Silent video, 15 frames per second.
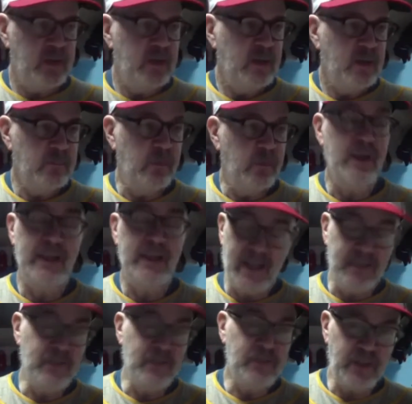But
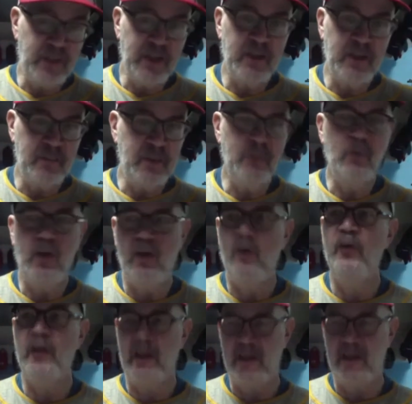again, the cynic in me, well,
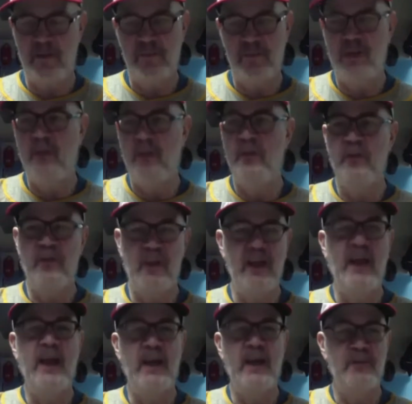okay, here's another thing I have to